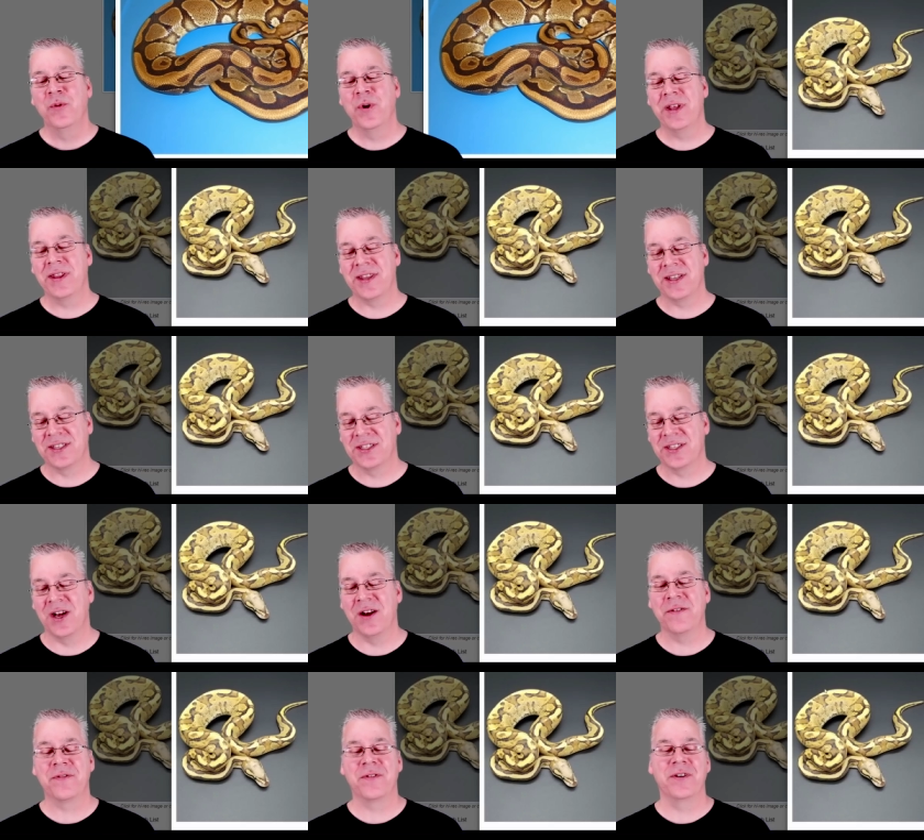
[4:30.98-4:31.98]
with the
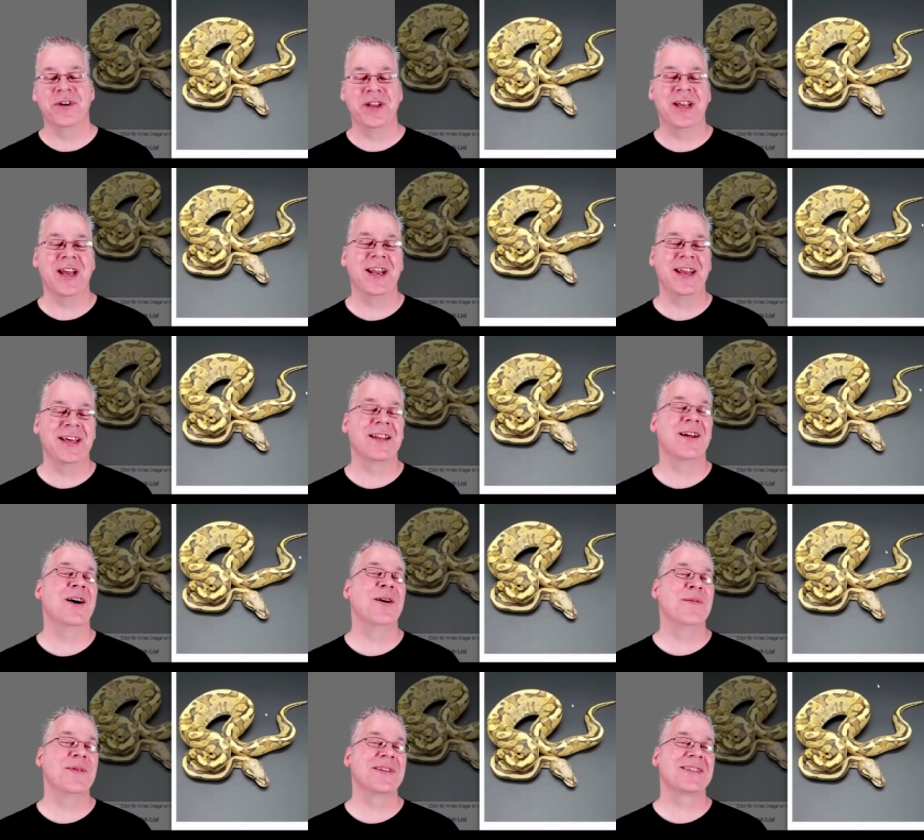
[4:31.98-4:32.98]
sulfur. You kind of get
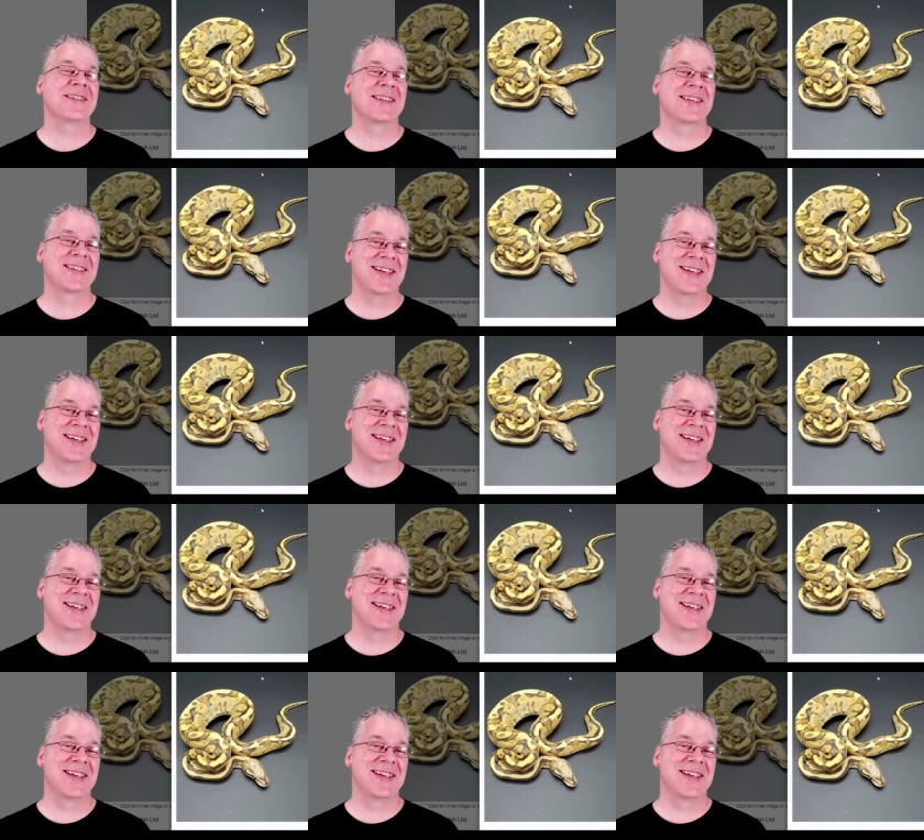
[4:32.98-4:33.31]
almost the